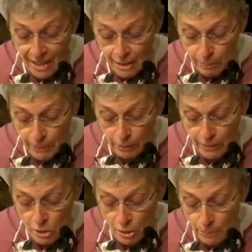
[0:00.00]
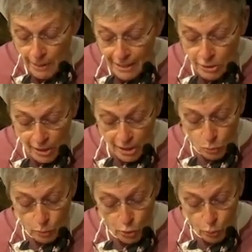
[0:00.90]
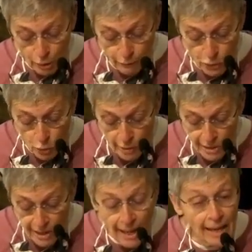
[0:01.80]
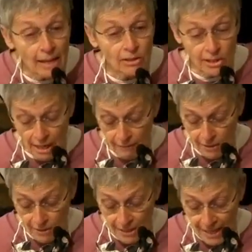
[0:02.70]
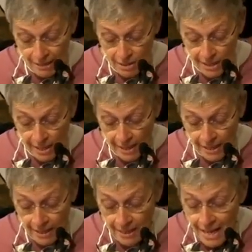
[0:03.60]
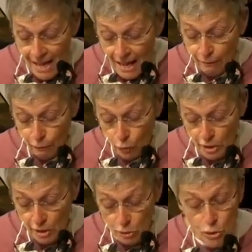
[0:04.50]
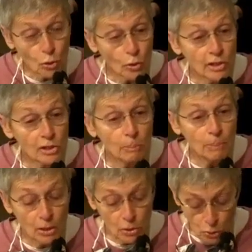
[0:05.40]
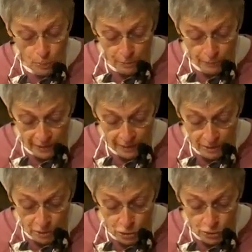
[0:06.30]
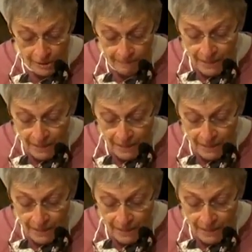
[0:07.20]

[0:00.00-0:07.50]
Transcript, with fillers: The buildings in the projects were 12 stories high on Stuyvesant Town side and 14 stories in Peter Cooper Village.